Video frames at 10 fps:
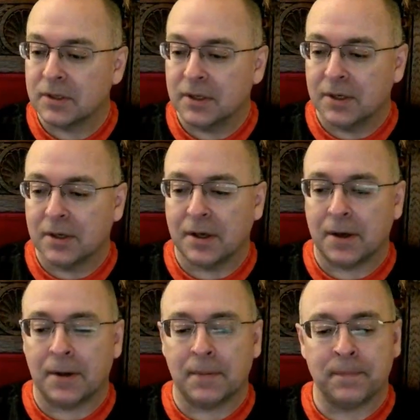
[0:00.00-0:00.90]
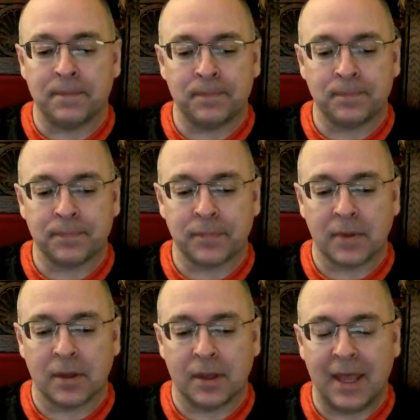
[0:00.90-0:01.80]
Um,
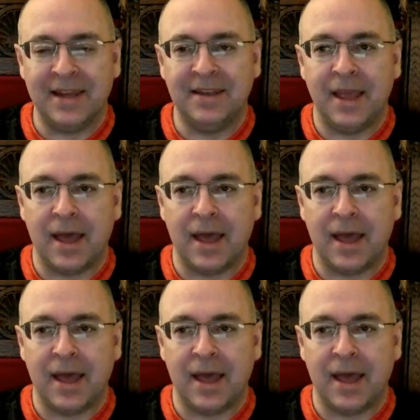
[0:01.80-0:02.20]
and yet,